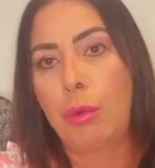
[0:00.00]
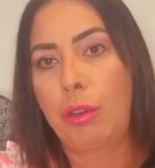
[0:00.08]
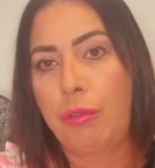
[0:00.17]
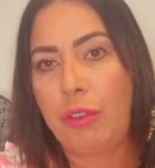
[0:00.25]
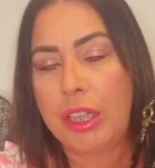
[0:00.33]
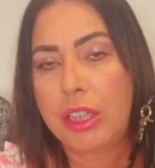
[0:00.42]

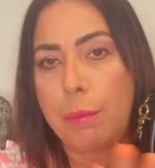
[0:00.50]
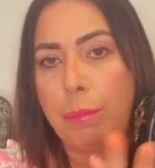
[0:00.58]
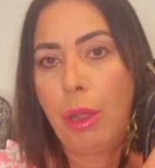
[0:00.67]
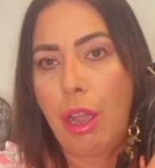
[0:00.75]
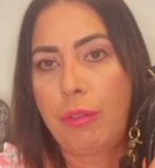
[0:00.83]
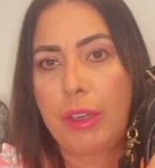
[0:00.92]
Would fit
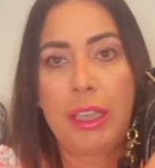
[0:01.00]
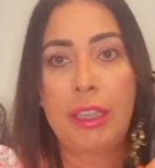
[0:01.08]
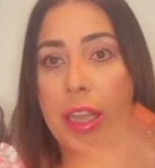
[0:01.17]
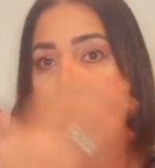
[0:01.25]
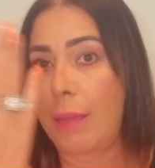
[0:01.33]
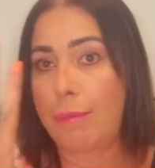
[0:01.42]
perfectly
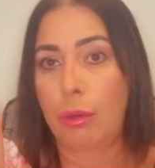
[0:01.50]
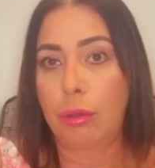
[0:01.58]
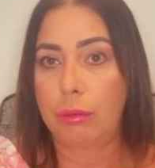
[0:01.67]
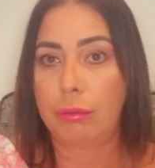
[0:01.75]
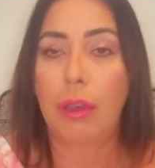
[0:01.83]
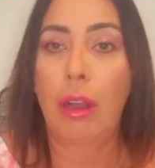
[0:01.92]
in there,
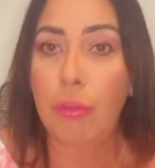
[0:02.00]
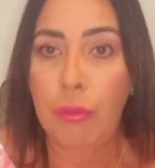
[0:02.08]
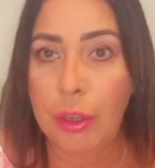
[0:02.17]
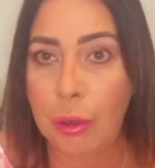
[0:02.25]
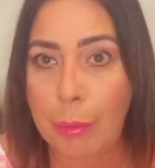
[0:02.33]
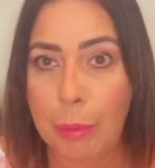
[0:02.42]
but I
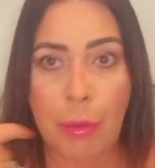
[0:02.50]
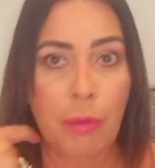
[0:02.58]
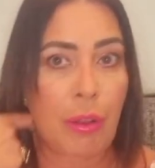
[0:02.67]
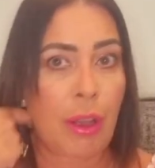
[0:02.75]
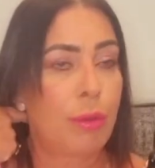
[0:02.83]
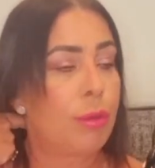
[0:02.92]
film on my
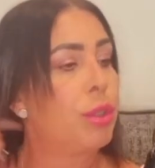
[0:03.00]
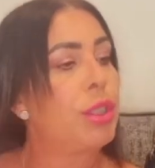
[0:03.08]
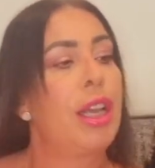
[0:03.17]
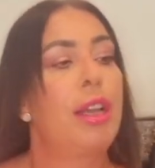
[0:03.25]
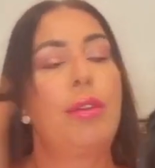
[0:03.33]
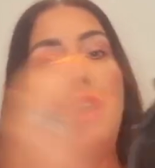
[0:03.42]
phone,
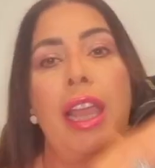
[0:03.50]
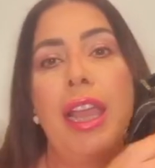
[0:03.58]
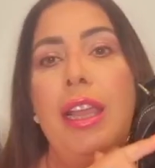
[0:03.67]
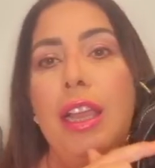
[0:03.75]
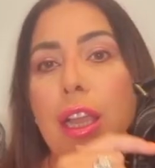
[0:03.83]
so yeah.